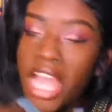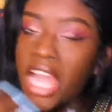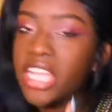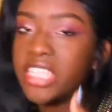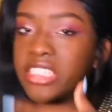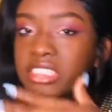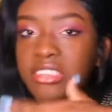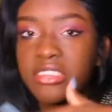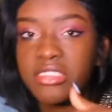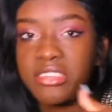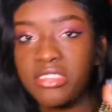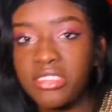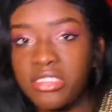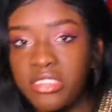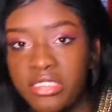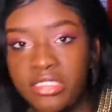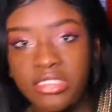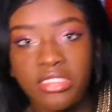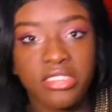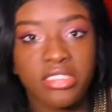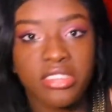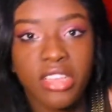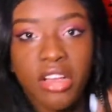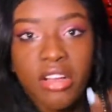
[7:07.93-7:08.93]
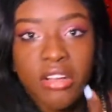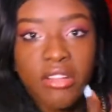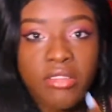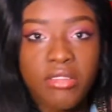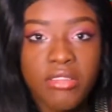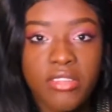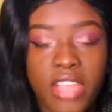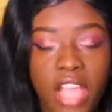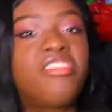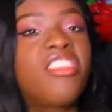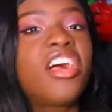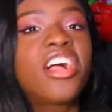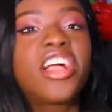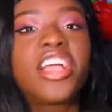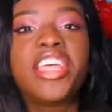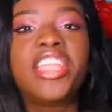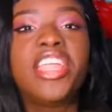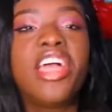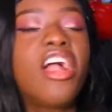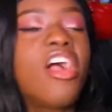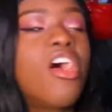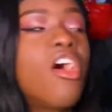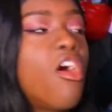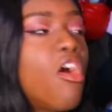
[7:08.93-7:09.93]
I just don't. Flunk
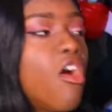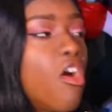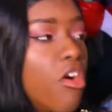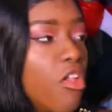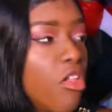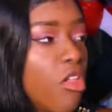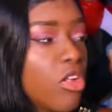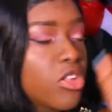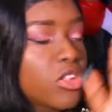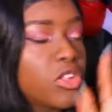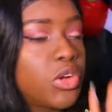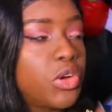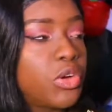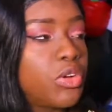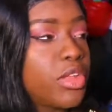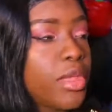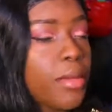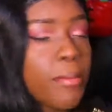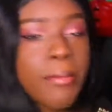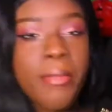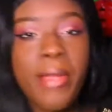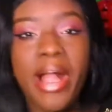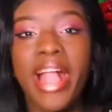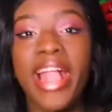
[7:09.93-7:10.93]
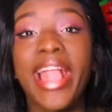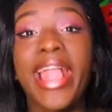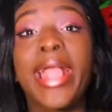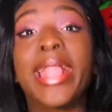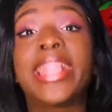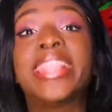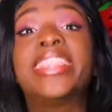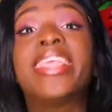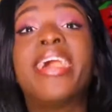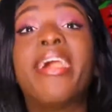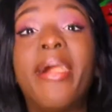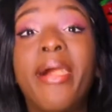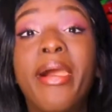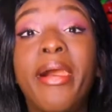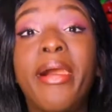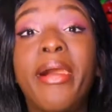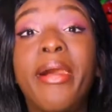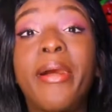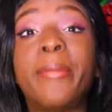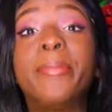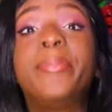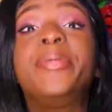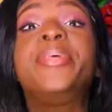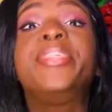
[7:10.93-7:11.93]
it on, let's go to my
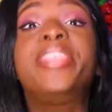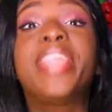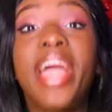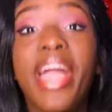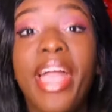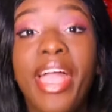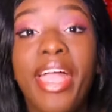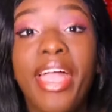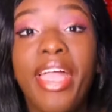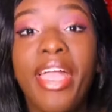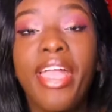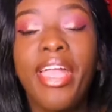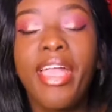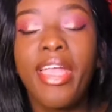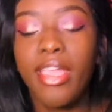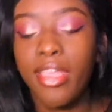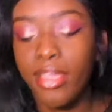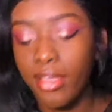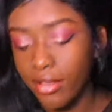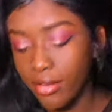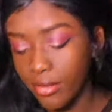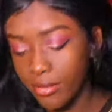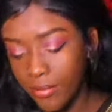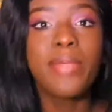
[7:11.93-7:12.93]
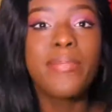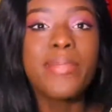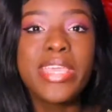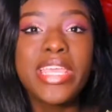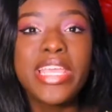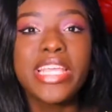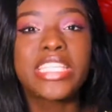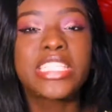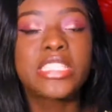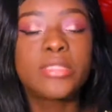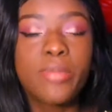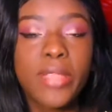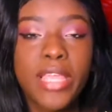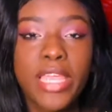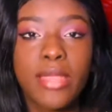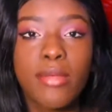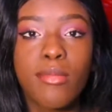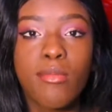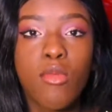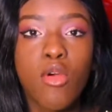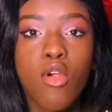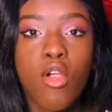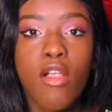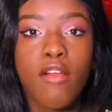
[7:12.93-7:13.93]
pizza. Let me
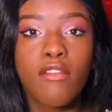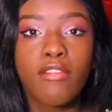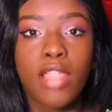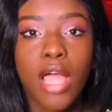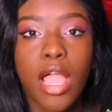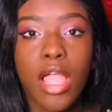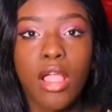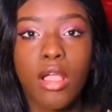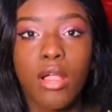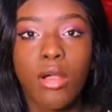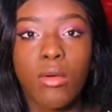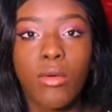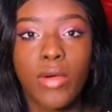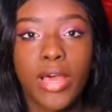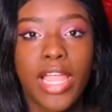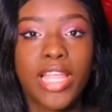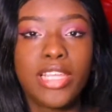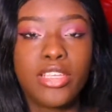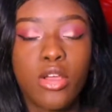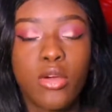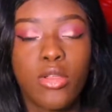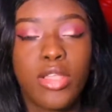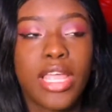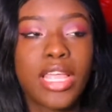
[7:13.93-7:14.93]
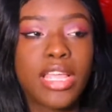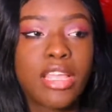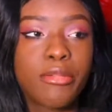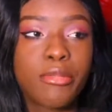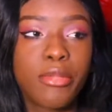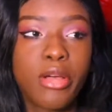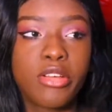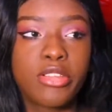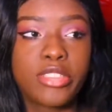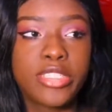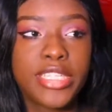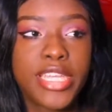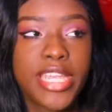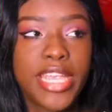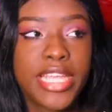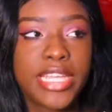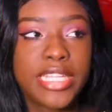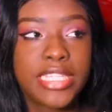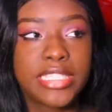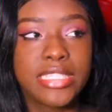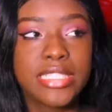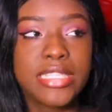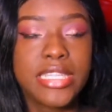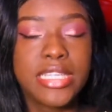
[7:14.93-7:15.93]
explain more of like what I don't like about
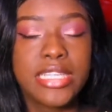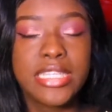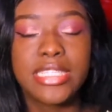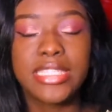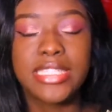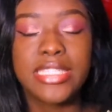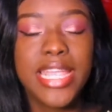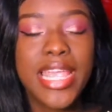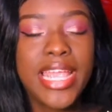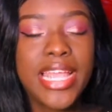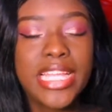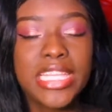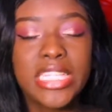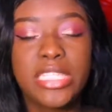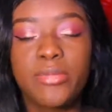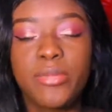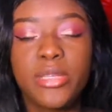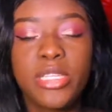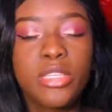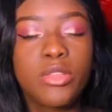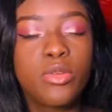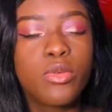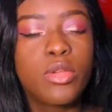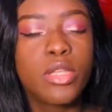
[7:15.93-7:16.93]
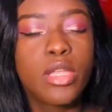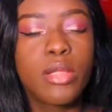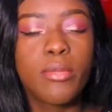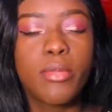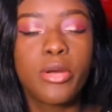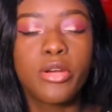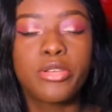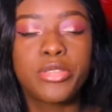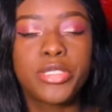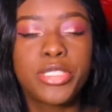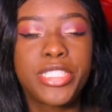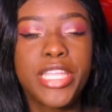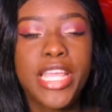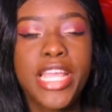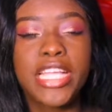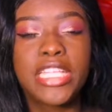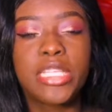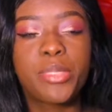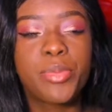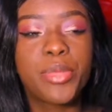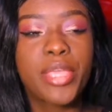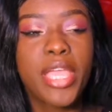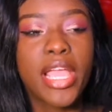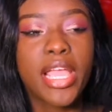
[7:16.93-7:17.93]
stans. Stans be doing the most.
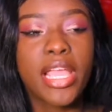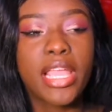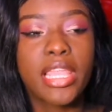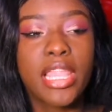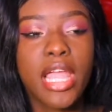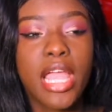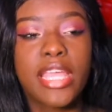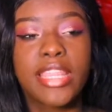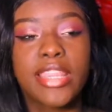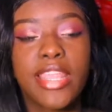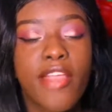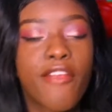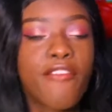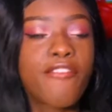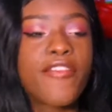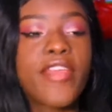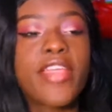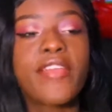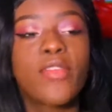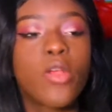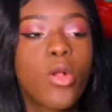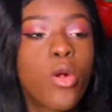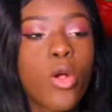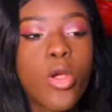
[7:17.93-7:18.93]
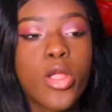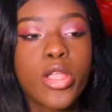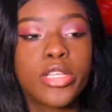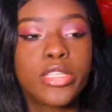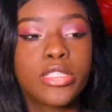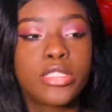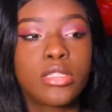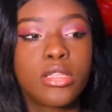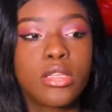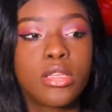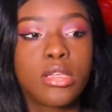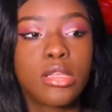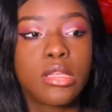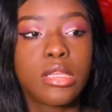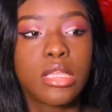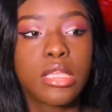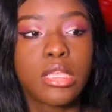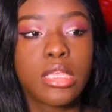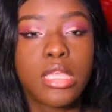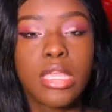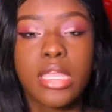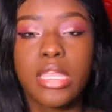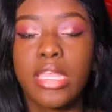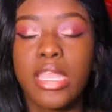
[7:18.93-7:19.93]
Stans be acting like their favorite artist
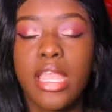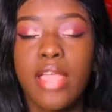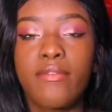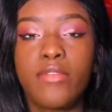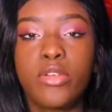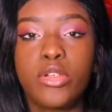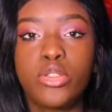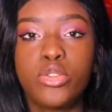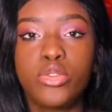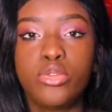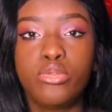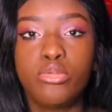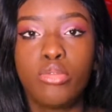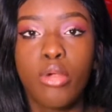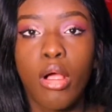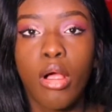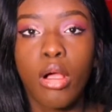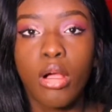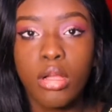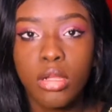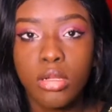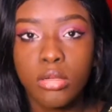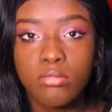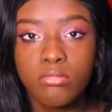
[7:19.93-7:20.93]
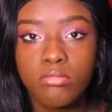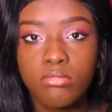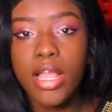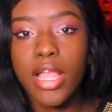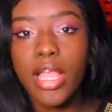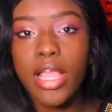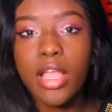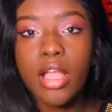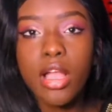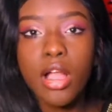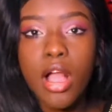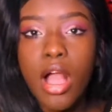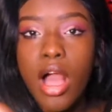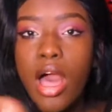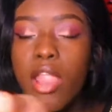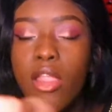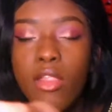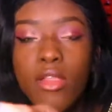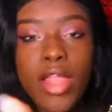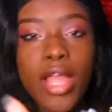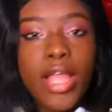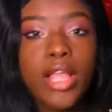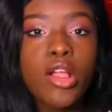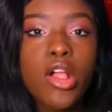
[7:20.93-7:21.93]
can never do wrong. Like, I
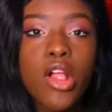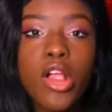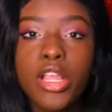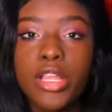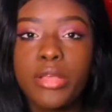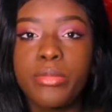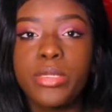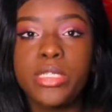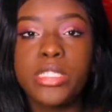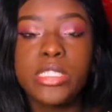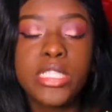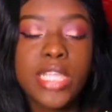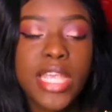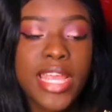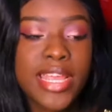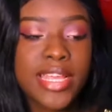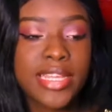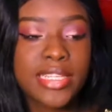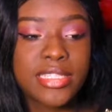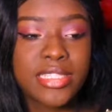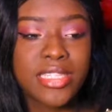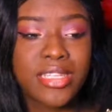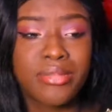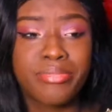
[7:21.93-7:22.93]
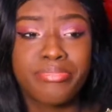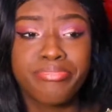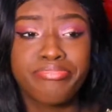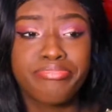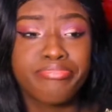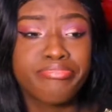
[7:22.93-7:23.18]
don't like Cardi B stans.